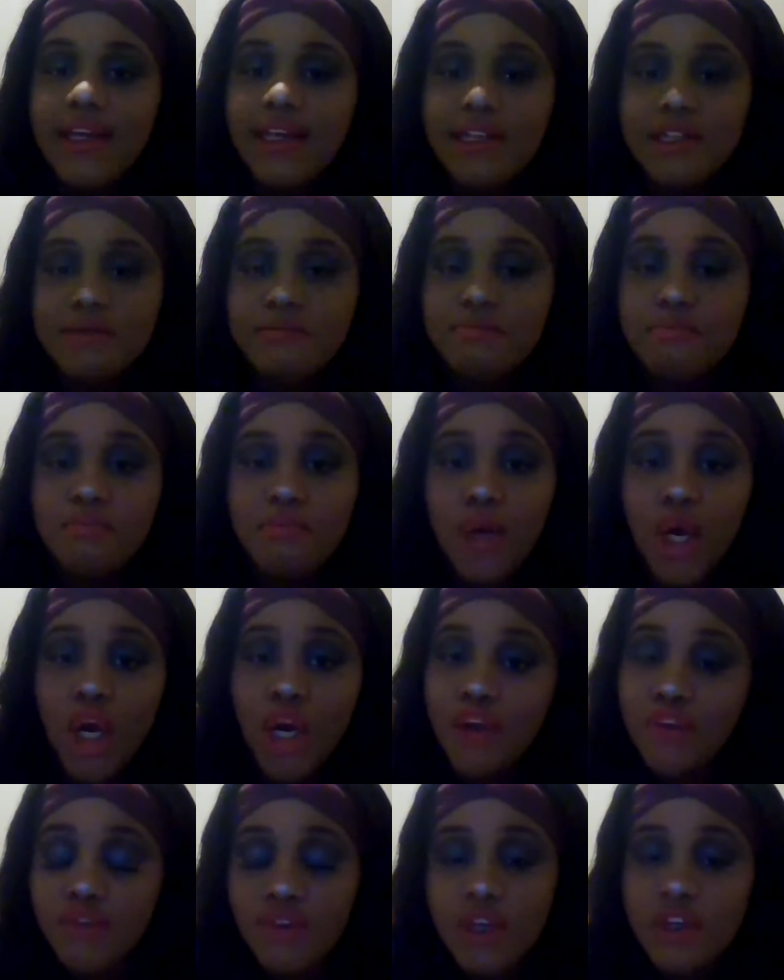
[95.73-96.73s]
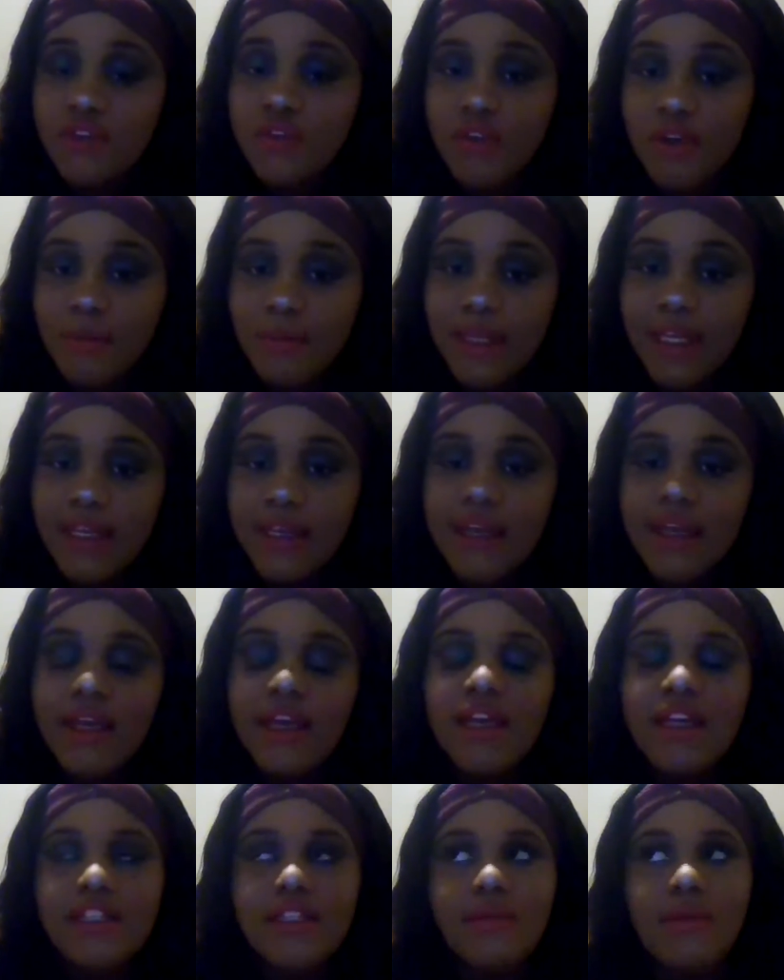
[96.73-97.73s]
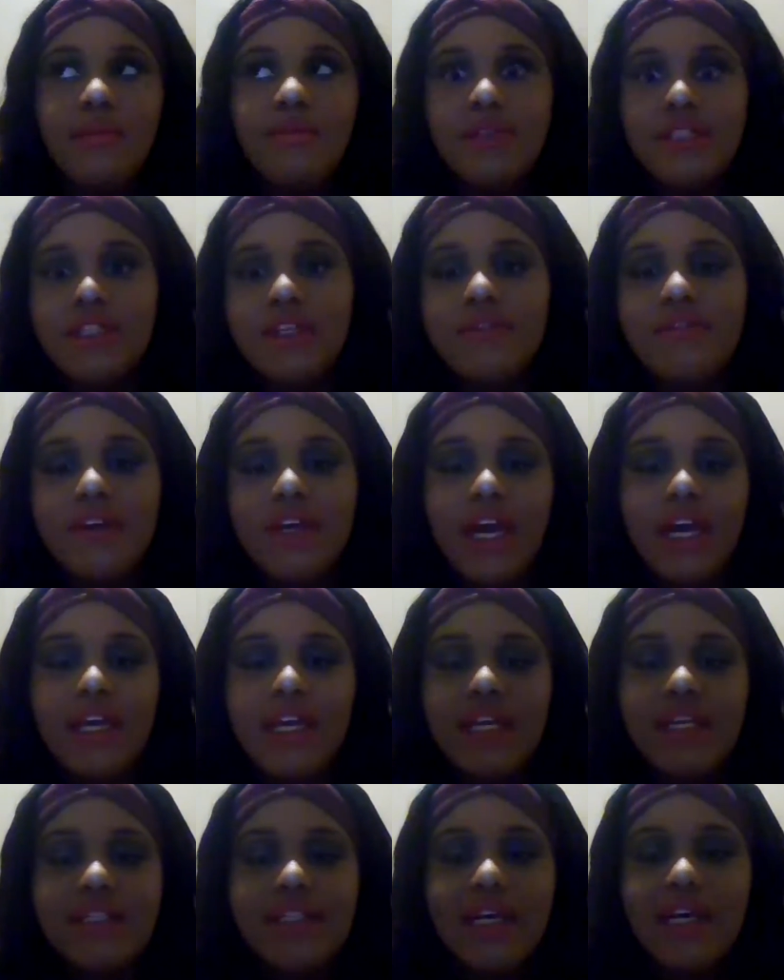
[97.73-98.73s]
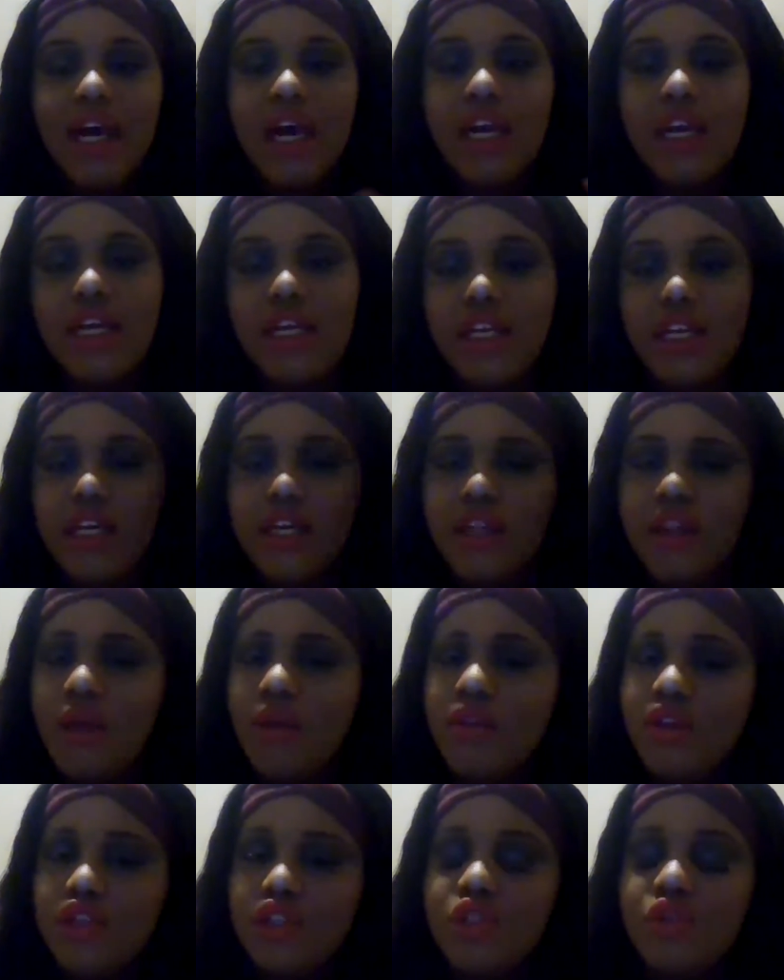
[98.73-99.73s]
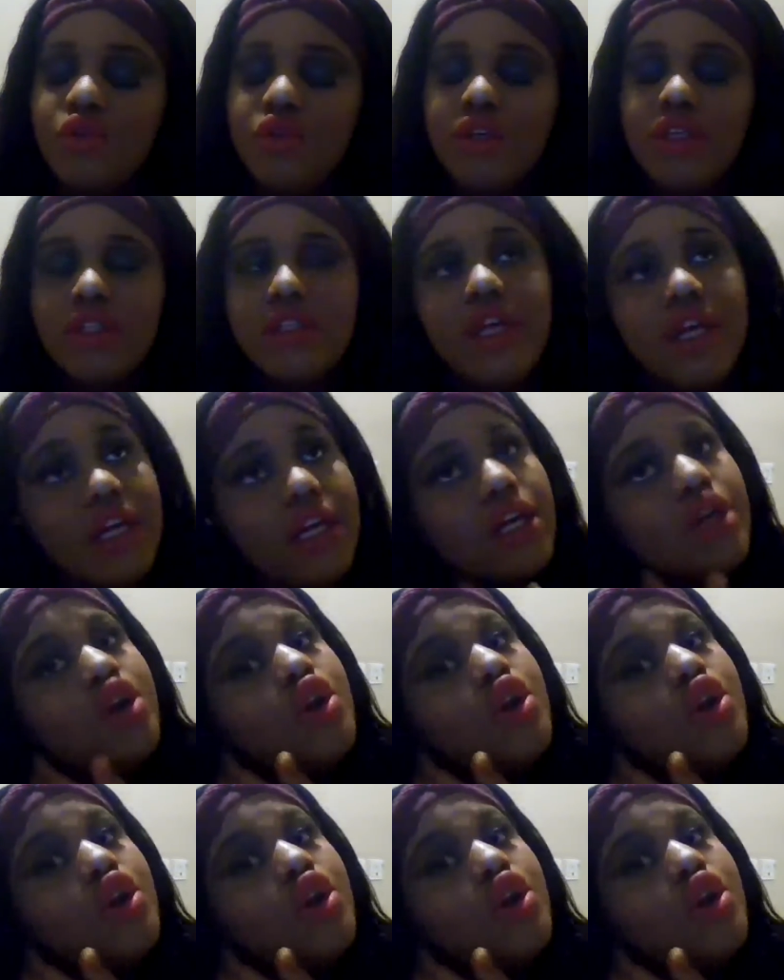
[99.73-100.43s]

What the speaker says: It's perfect for me. To be specific, I guess like kind of any clothing stores like